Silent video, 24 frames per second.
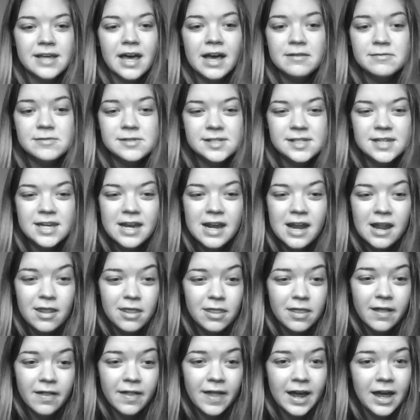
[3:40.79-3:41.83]
I've seen the
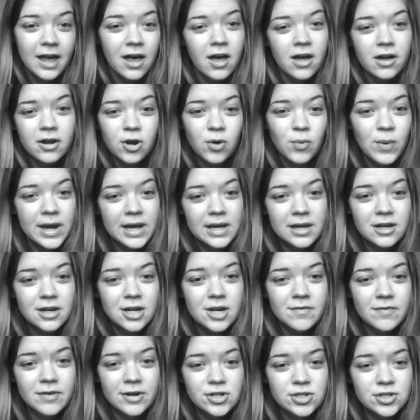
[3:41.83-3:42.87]
unawakened
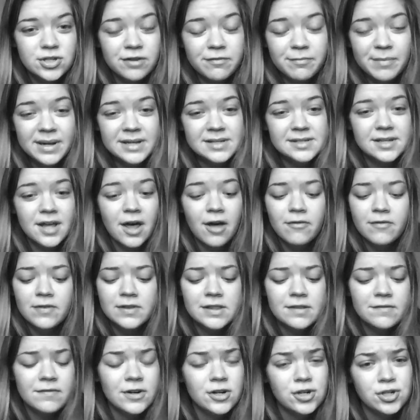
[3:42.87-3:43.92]
version of myself and
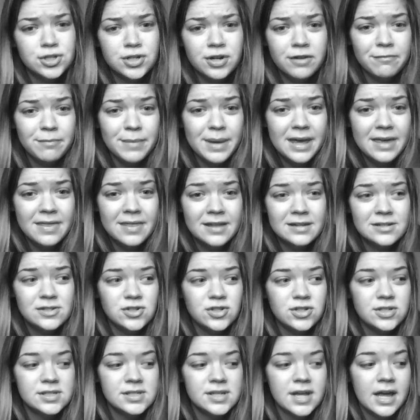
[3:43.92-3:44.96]
the version of me that's
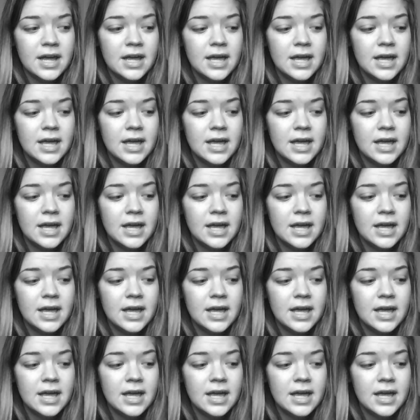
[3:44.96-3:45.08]
just